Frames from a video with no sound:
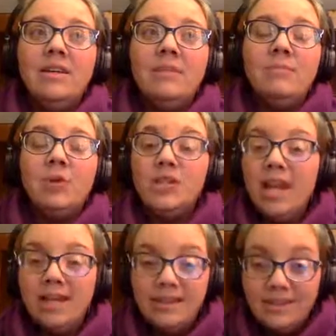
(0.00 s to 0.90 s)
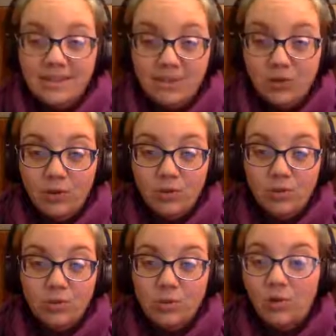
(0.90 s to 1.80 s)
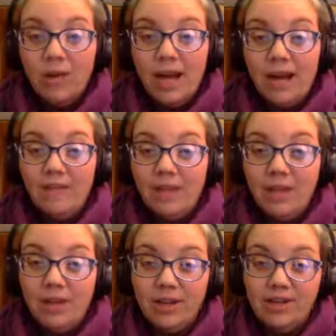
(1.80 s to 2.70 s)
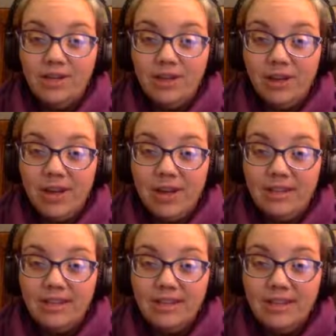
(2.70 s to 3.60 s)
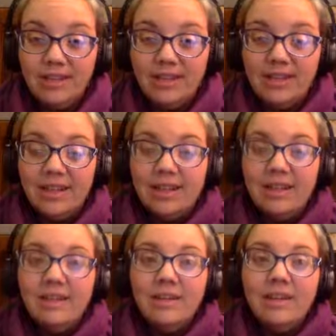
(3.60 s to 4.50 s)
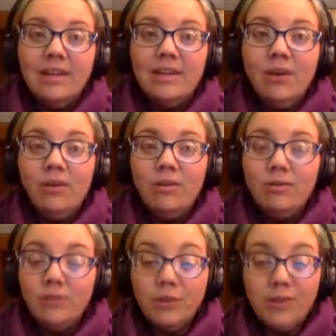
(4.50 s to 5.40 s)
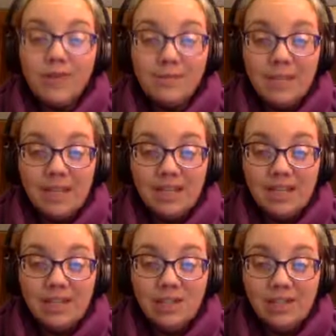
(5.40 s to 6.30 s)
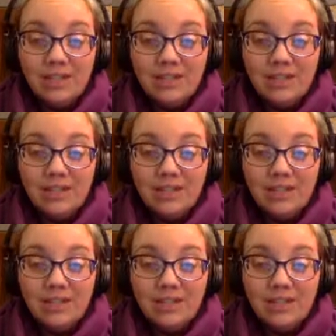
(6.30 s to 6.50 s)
pretend as if you don't have any thoughts in your head. The goal for this meditation